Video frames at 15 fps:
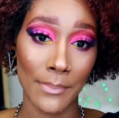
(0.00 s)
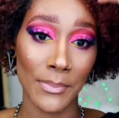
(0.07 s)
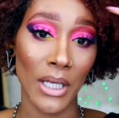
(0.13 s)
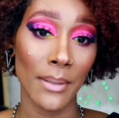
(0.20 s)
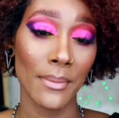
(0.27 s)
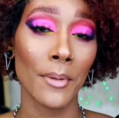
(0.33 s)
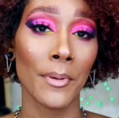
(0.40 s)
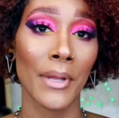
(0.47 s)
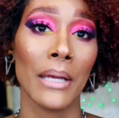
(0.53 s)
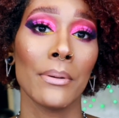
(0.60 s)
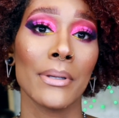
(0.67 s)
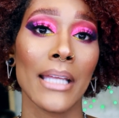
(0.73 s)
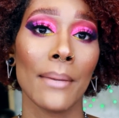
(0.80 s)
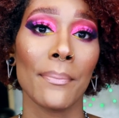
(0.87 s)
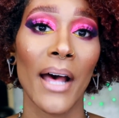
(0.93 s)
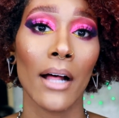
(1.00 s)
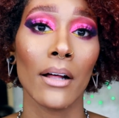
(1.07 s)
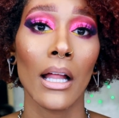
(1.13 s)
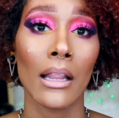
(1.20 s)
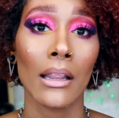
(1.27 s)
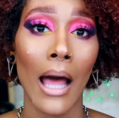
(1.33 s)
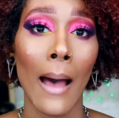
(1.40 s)
I'm going to be playing with that
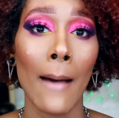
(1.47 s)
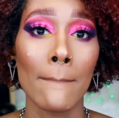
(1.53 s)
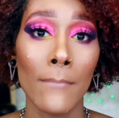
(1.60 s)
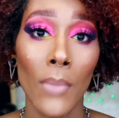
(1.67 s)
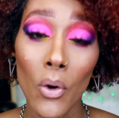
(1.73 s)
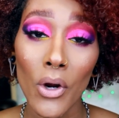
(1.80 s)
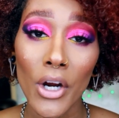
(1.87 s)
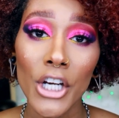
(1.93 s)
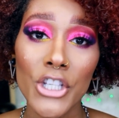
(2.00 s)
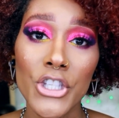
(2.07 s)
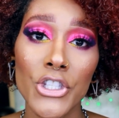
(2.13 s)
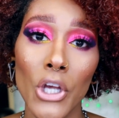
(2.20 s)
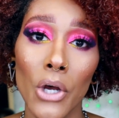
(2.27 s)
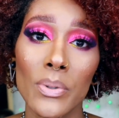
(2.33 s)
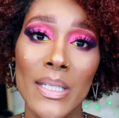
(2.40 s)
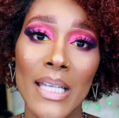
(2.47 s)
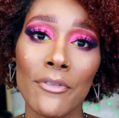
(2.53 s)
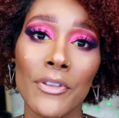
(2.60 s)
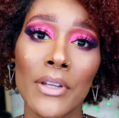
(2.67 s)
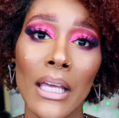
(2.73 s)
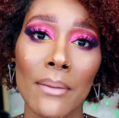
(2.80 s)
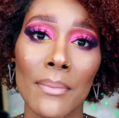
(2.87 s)
palette a lot more. So
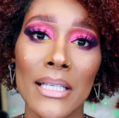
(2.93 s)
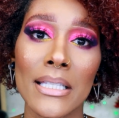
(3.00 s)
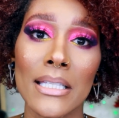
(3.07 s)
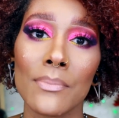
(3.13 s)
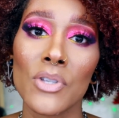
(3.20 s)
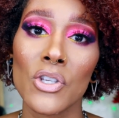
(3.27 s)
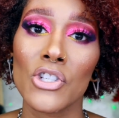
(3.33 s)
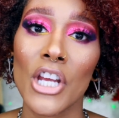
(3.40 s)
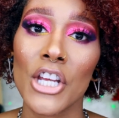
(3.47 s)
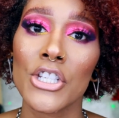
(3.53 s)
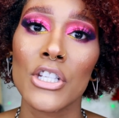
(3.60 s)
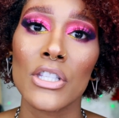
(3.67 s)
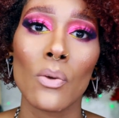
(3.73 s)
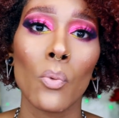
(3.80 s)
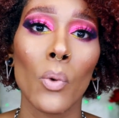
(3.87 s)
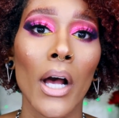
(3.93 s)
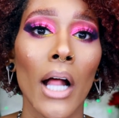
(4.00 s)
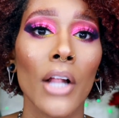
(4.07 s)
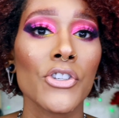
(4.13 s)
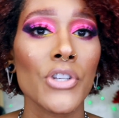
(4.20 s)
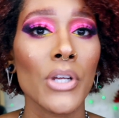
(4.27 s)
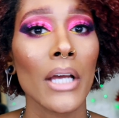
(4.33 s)
definitely give me some suggestions of what
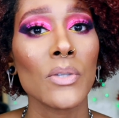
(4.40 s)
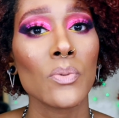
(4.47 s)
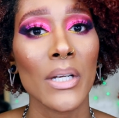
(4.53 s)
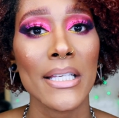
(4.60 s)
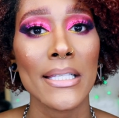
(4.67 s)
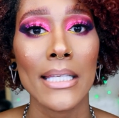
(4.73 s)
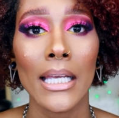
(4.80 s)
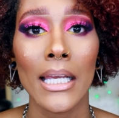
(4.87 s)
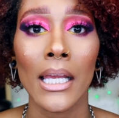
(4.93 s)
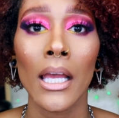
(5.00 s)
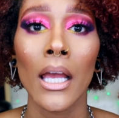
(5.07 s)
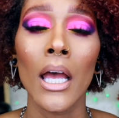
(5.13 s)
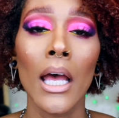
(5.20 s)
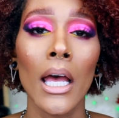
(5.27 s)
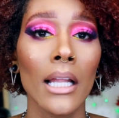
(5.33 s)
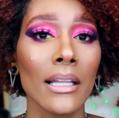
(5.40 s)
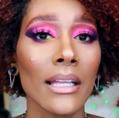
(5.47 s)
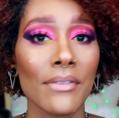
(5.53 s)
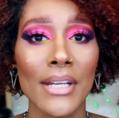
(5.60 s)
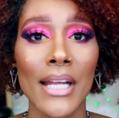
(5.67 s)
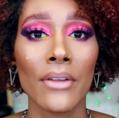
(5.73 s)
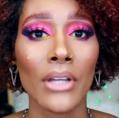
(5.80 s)
colors you guys want to see.
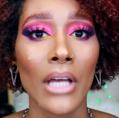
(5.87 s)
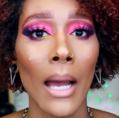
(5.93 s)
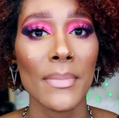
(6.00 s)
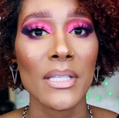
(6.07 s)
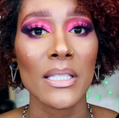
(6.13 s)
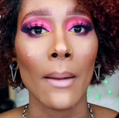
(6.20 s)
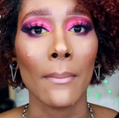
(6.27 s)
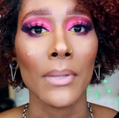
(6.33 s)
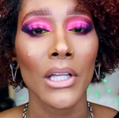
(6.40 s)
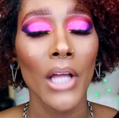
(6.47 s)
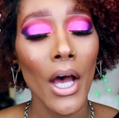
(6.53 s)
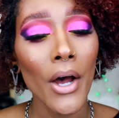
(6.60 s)
Leave it down in the comments down below.